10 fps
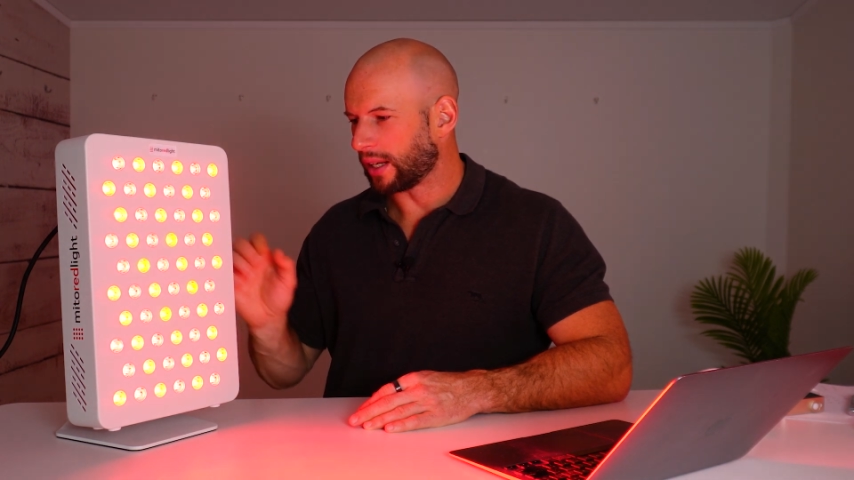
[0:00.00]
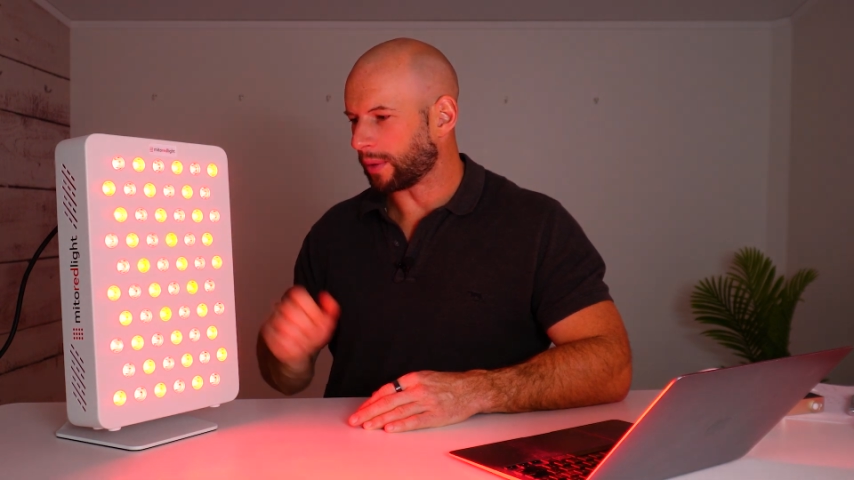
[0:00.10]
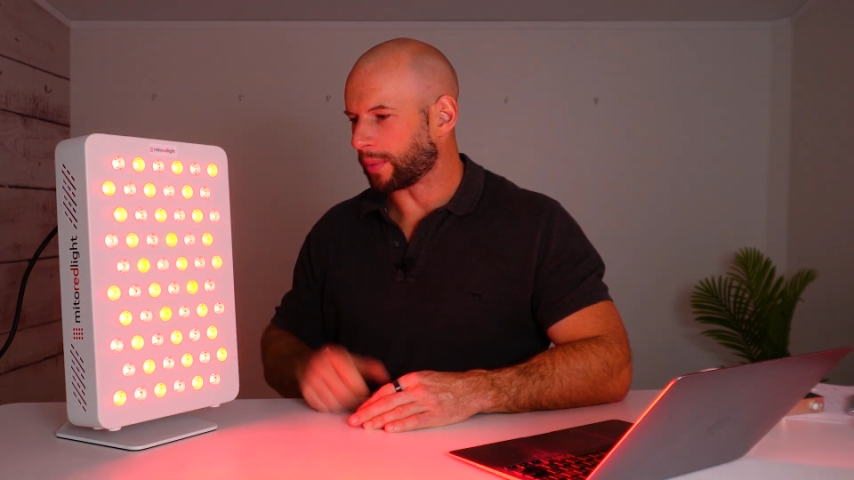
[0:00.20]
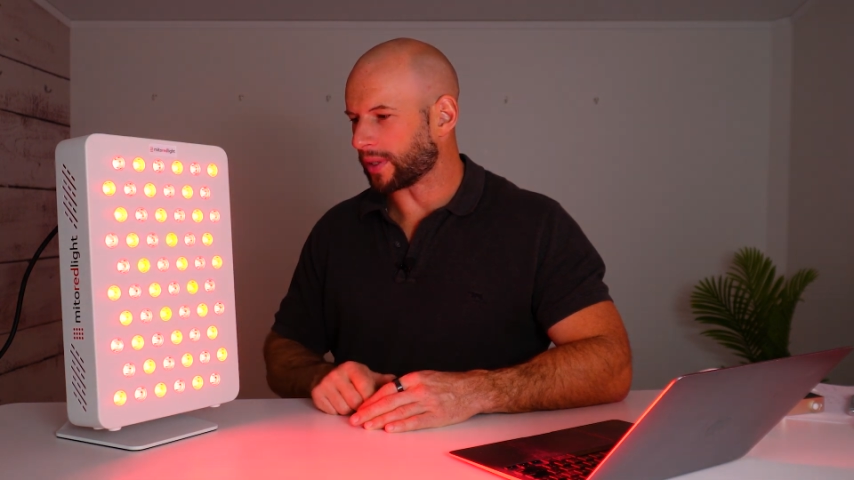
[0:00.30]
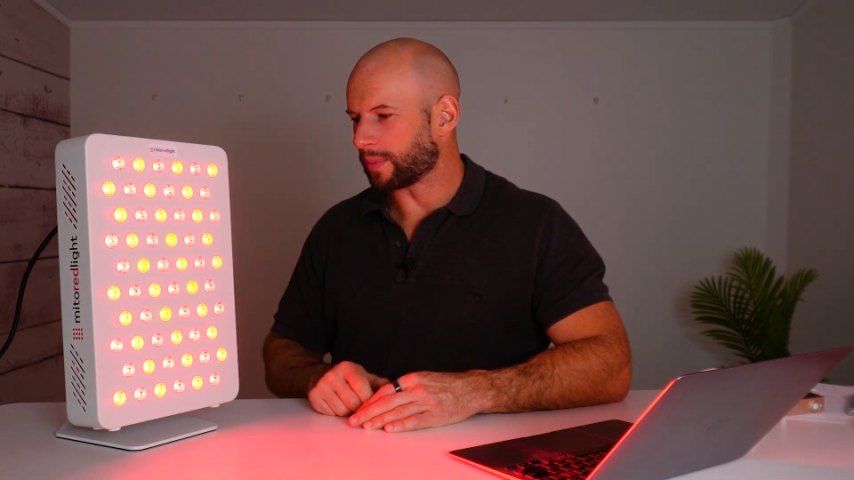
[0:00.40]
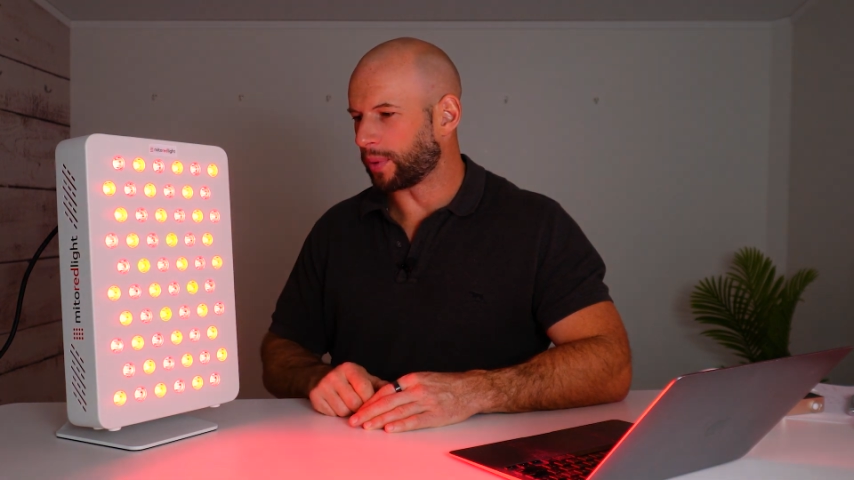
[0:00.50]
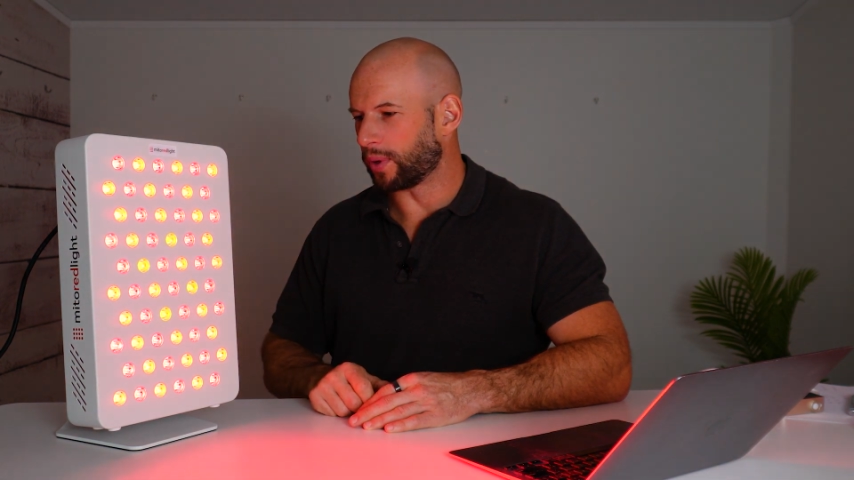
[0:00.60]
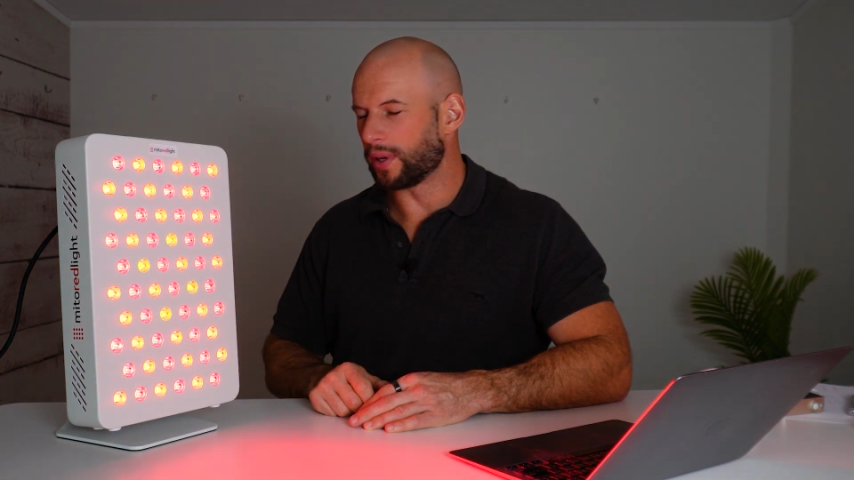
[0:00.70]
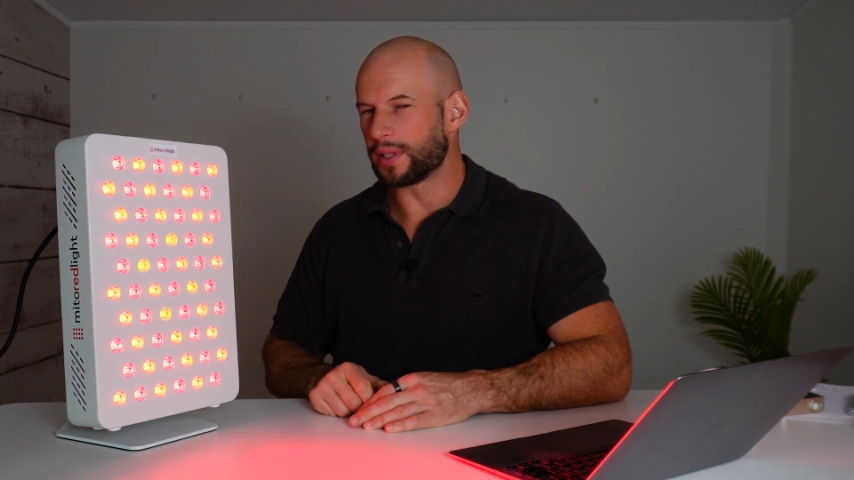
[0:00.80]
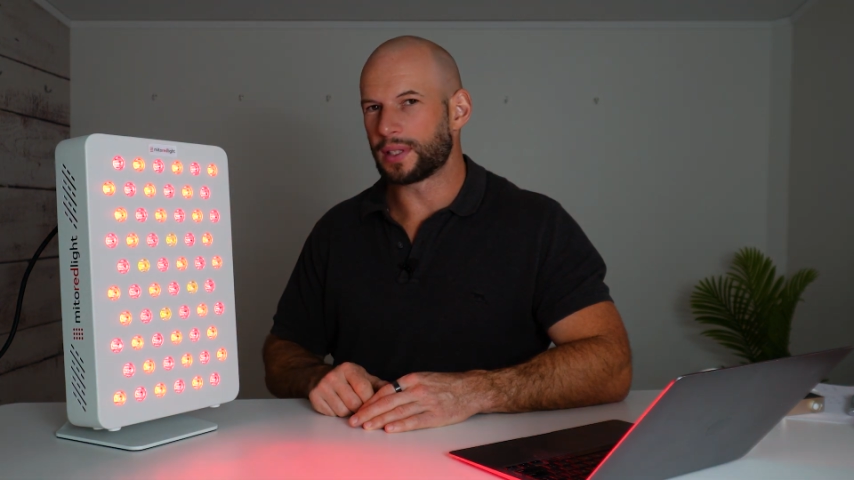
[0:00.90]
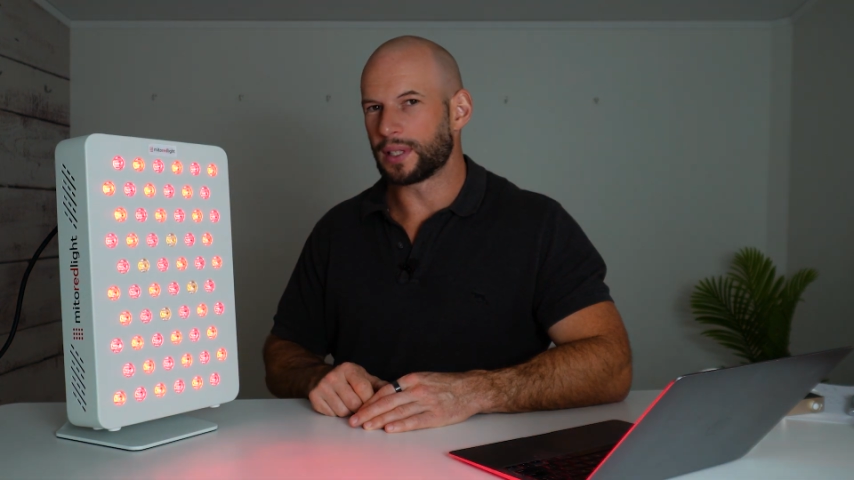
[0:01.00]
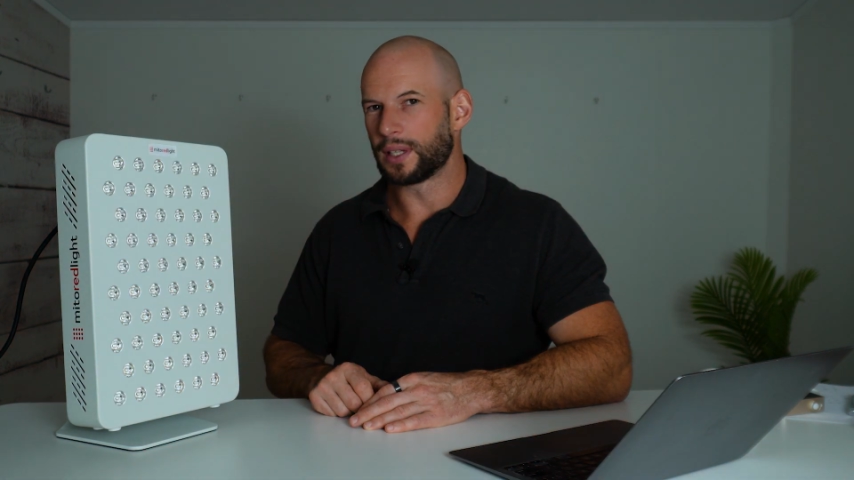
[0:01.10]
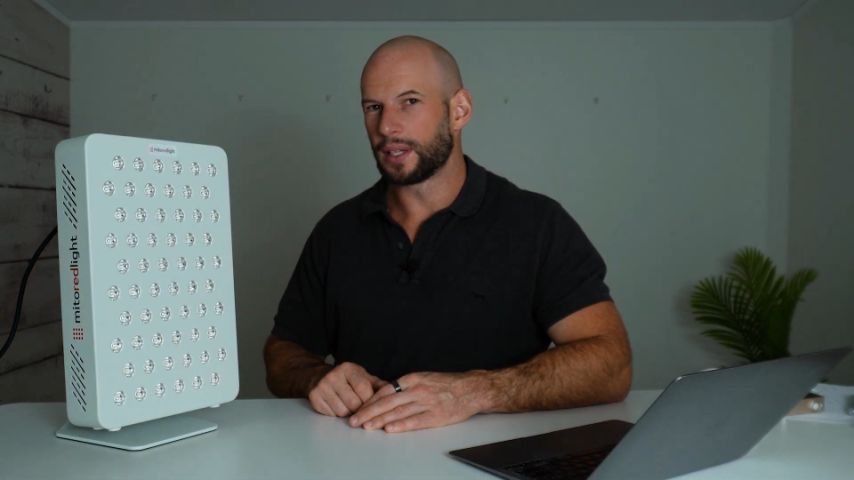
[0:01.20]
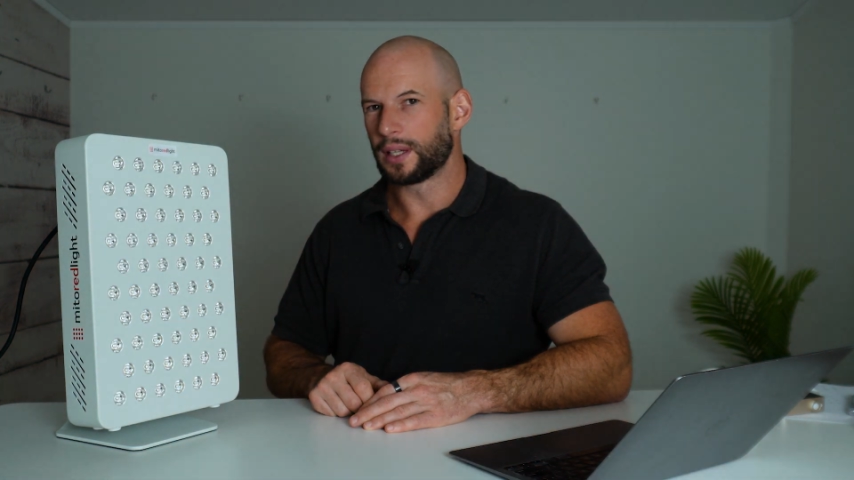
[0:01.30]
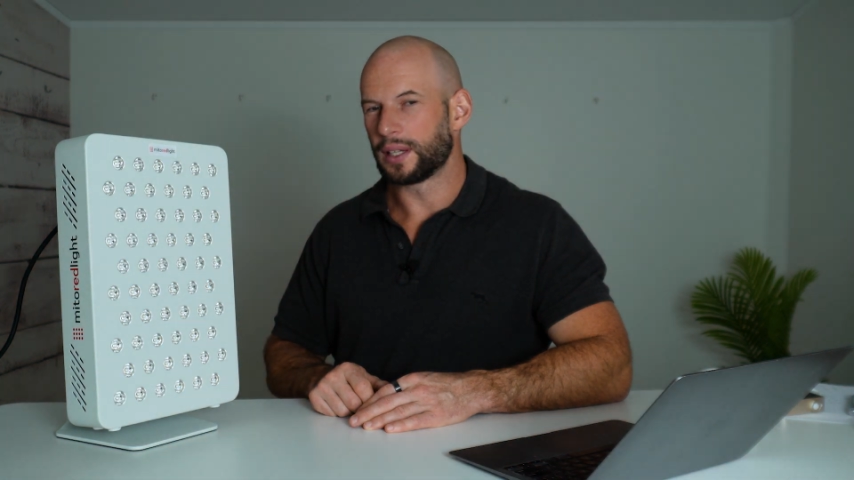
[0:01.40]
I press pause,
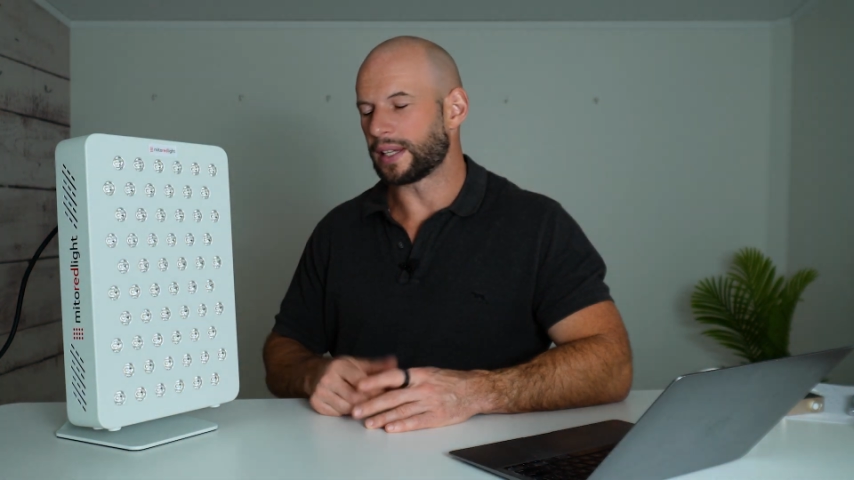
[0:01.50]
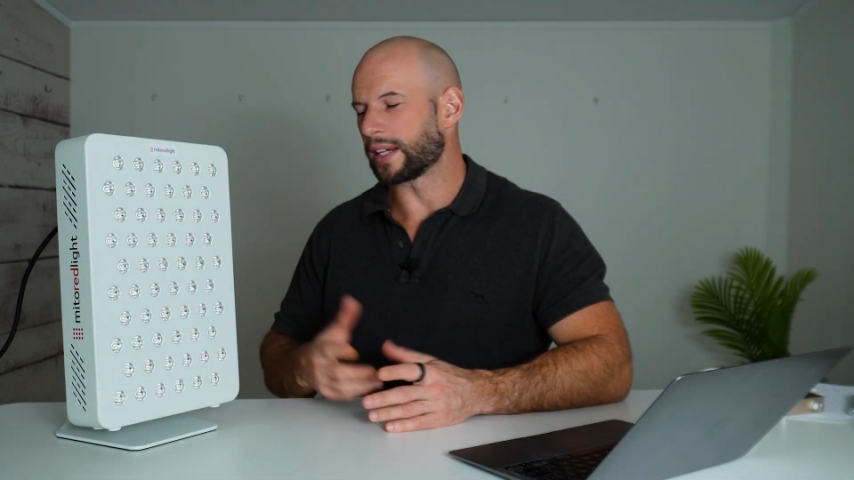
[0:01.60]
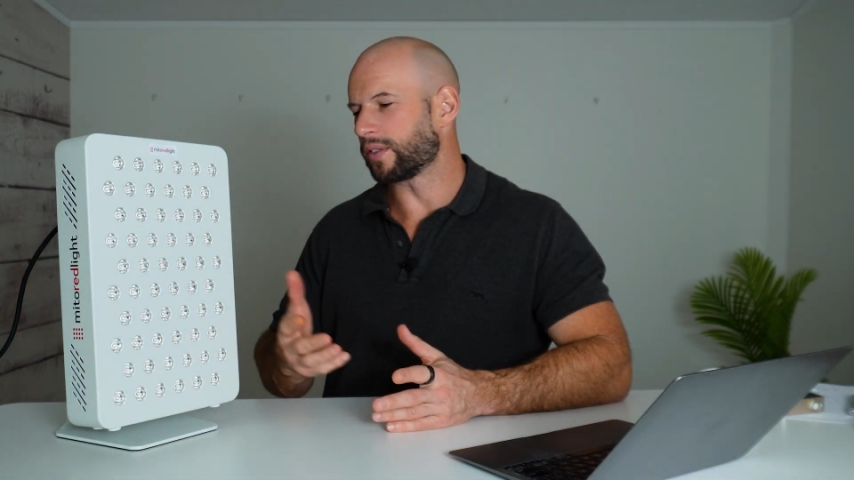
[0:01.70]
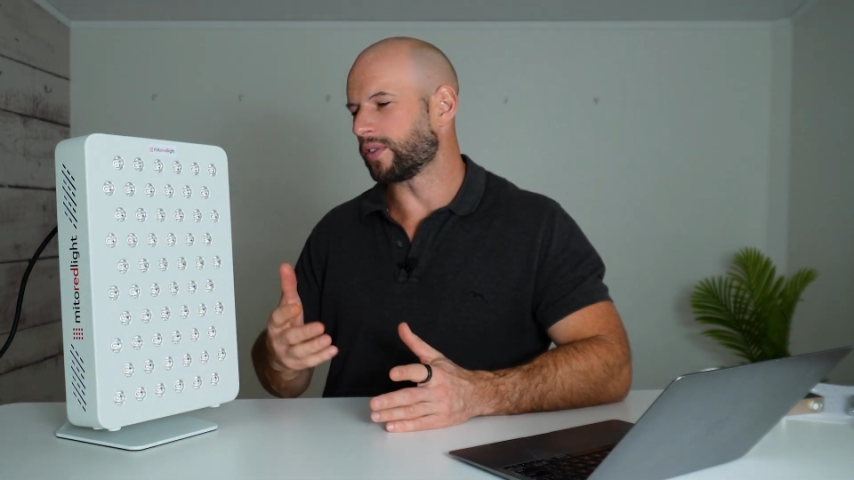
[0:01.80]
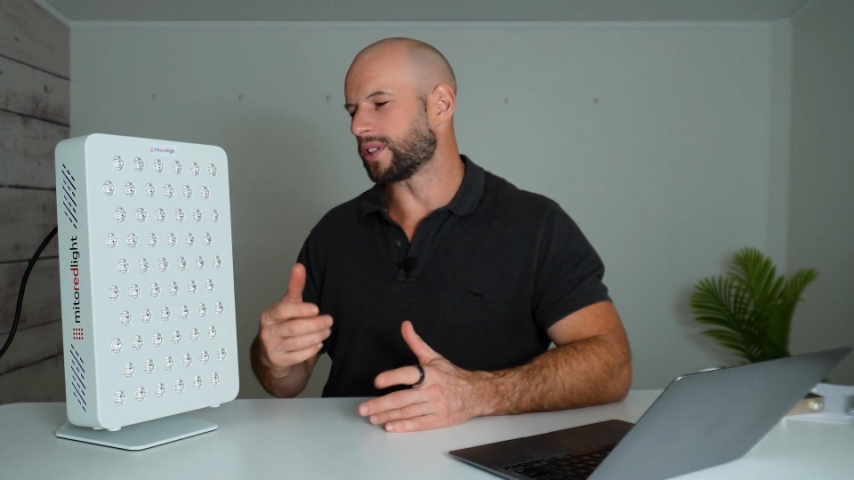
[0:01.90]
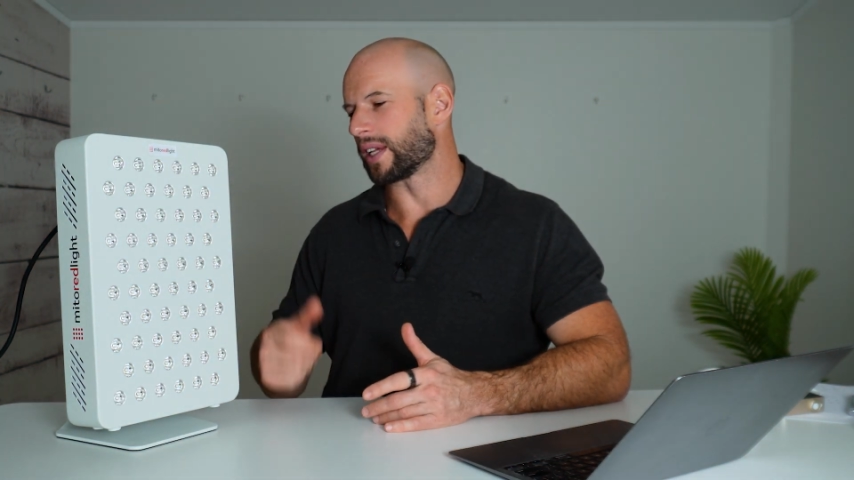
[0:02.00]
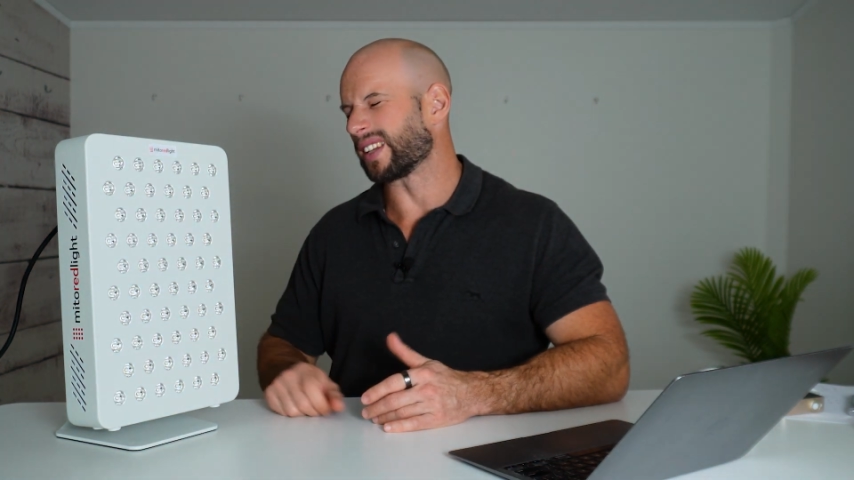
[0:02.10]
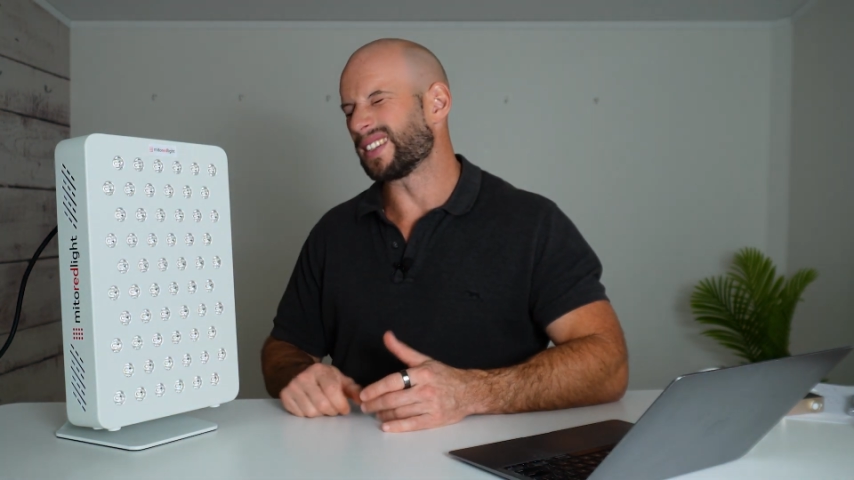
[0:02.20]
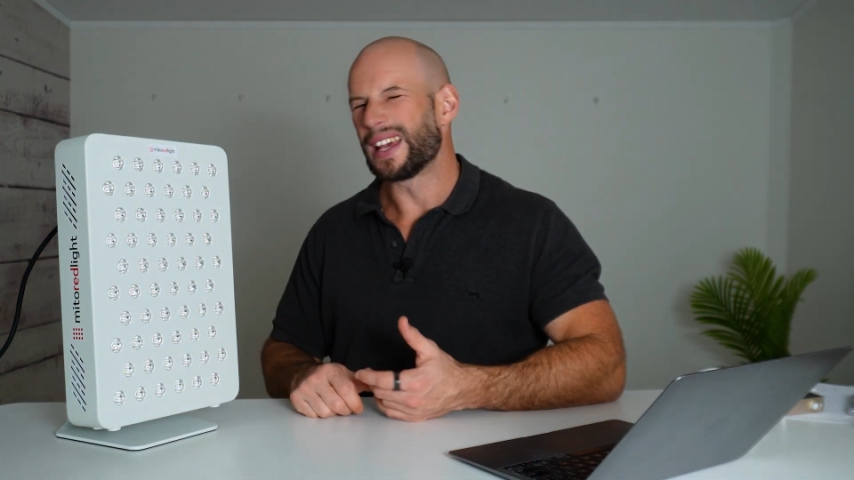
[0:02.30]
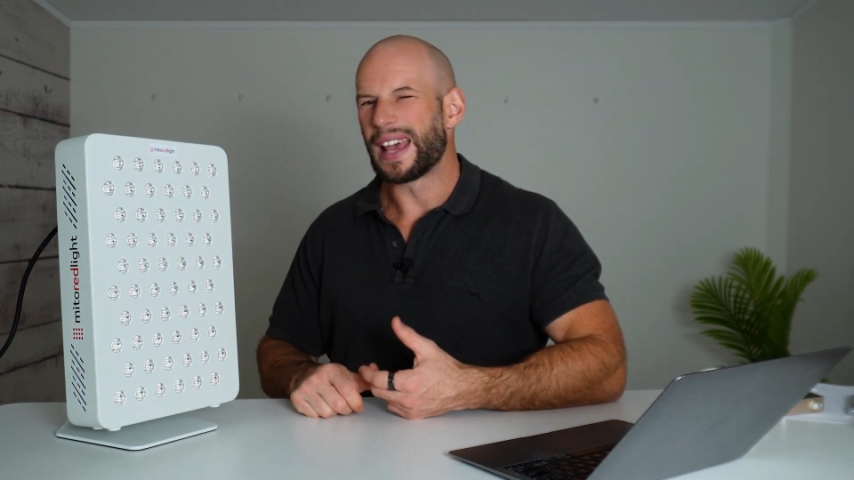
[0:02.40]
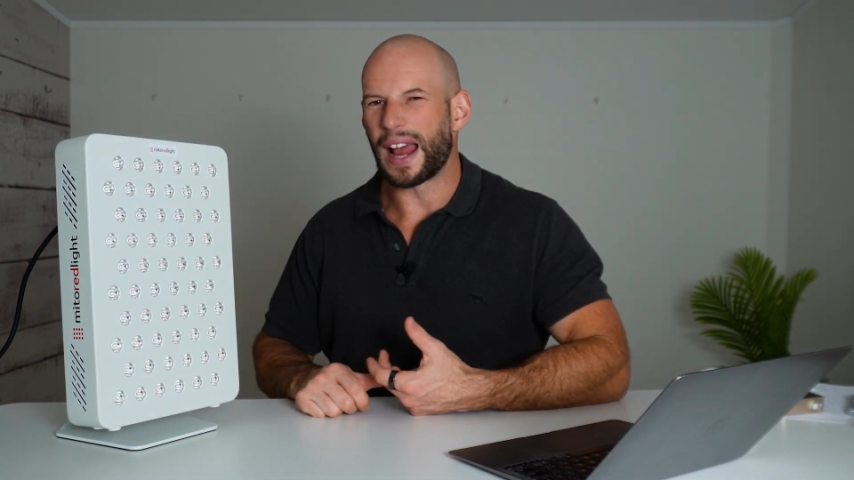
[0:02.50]
takes a few seconds.